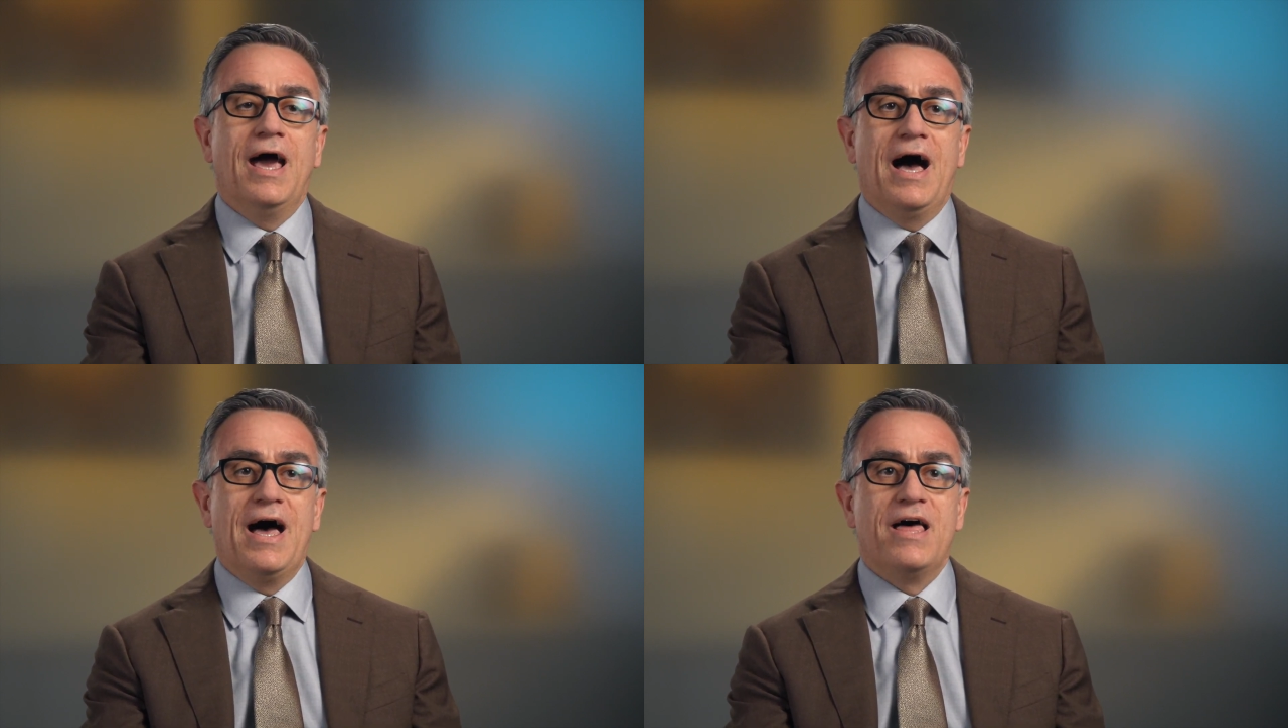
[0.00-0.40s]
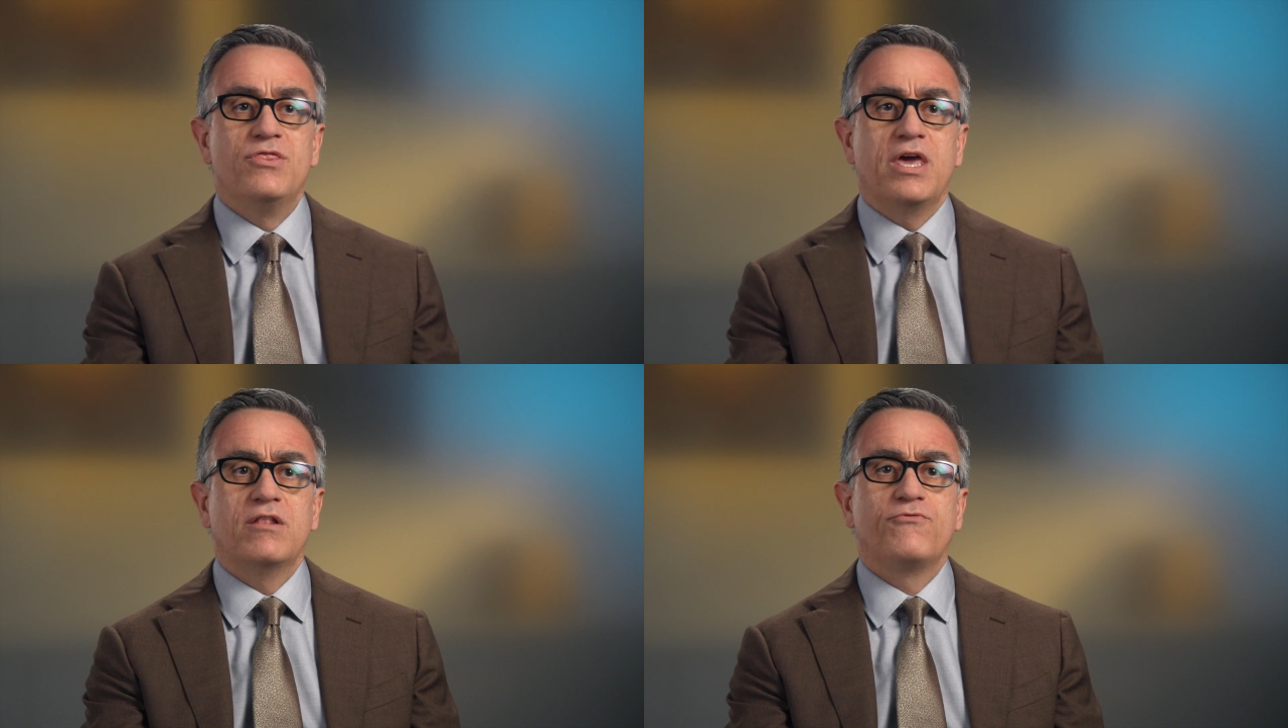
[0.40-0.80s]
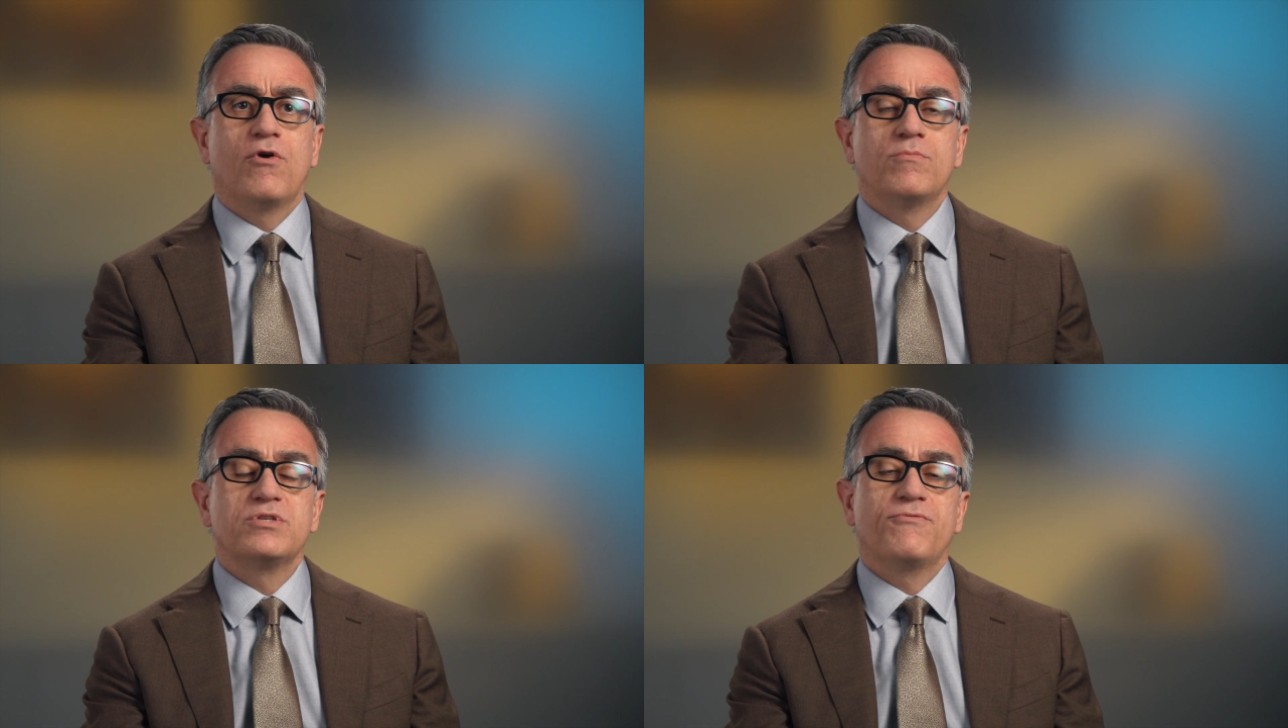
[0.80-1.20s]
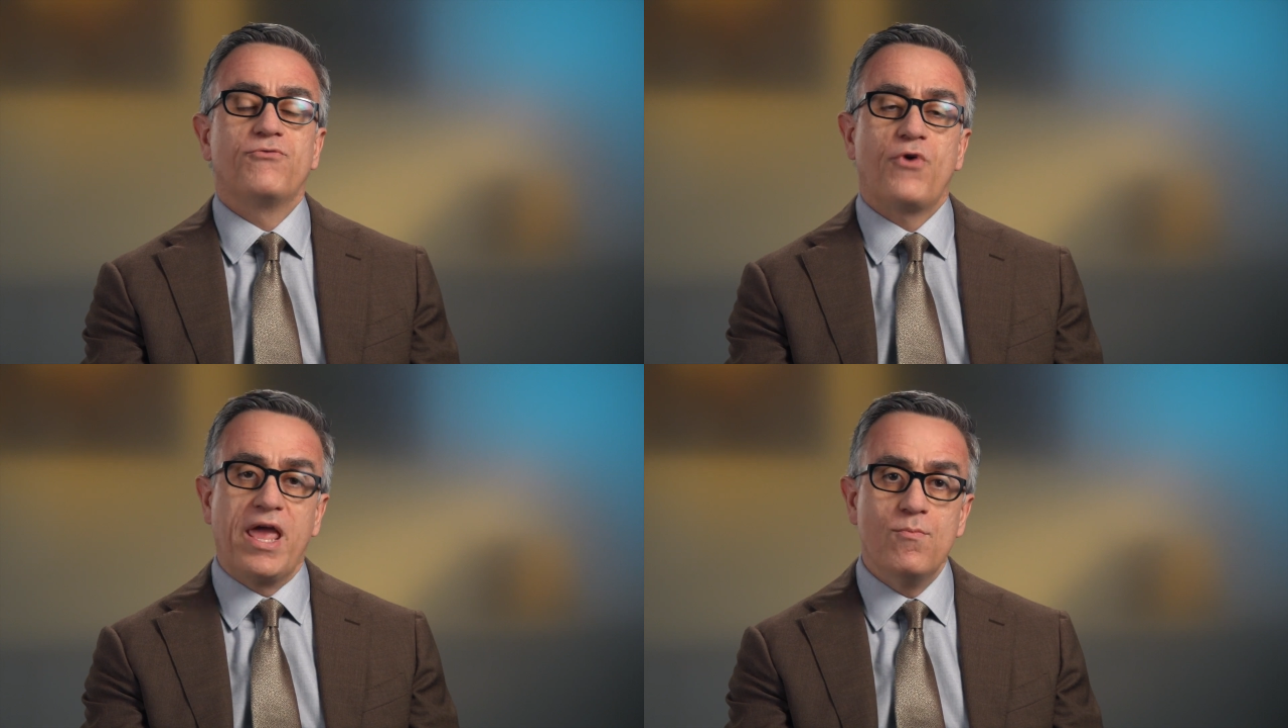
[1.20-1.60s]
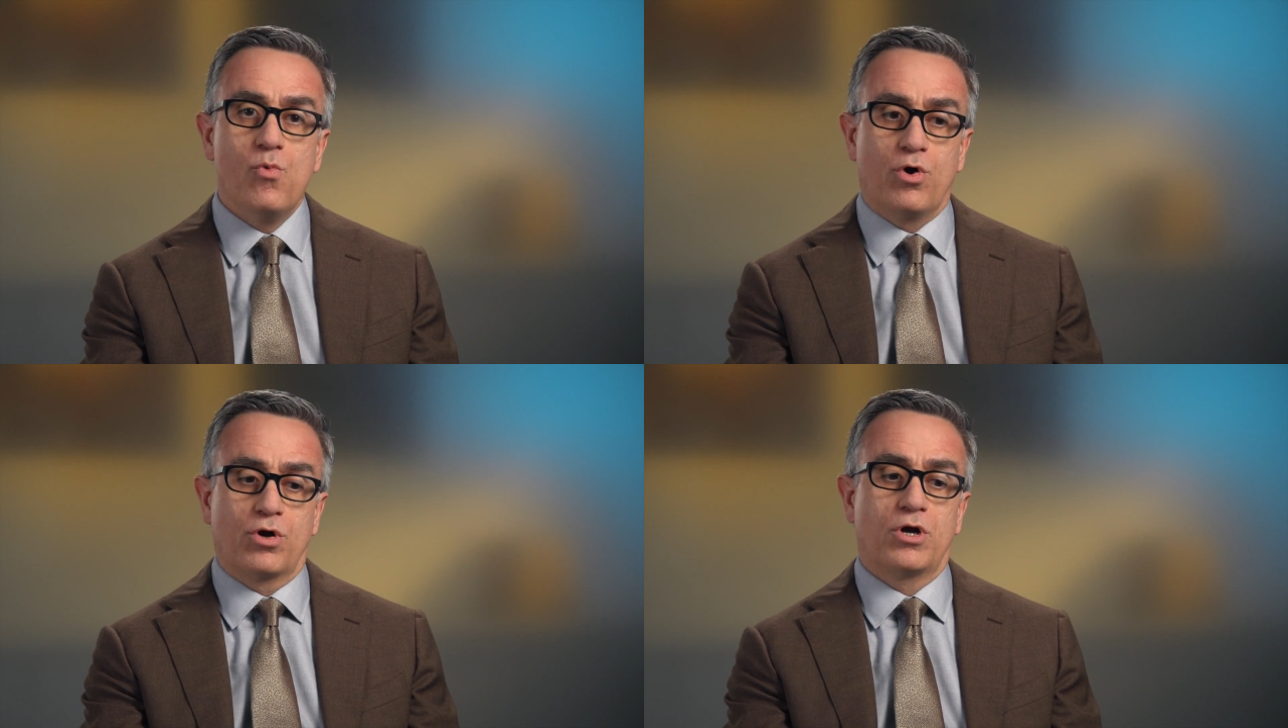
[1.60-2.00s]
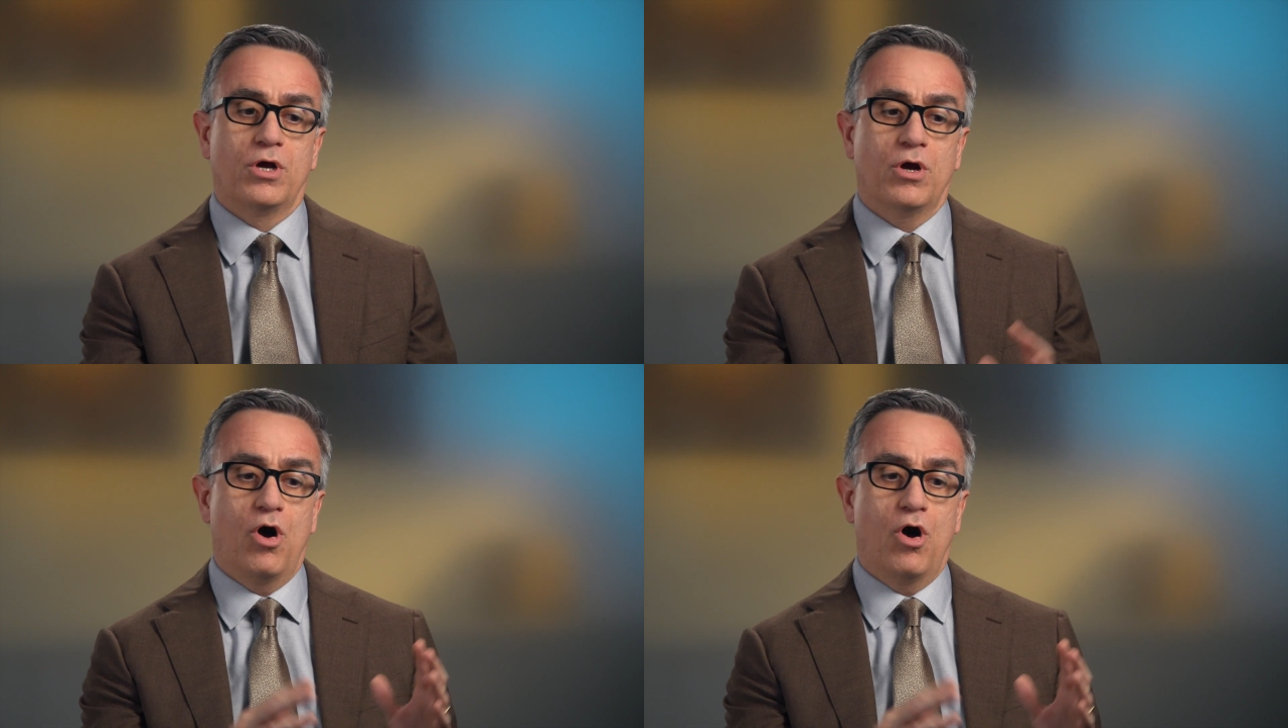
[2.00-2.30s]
and it forms a framework